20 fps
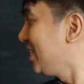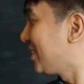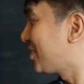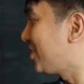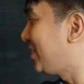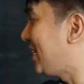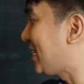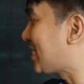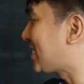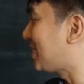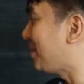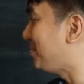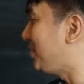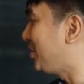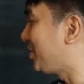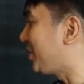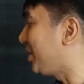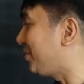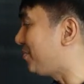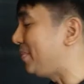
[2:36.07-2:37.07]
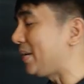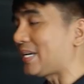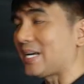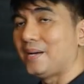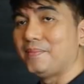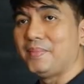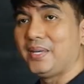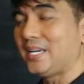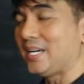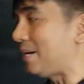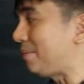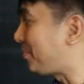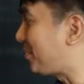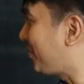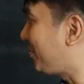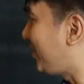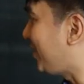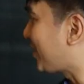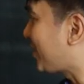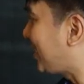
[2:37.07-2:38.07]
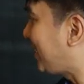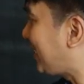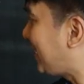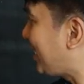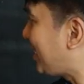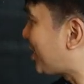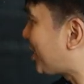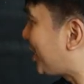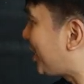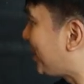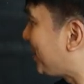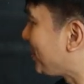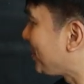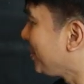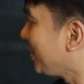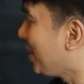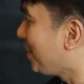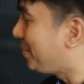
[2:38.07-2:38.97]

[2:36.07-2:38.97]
So that's the beauty of becoming a proficient teacher.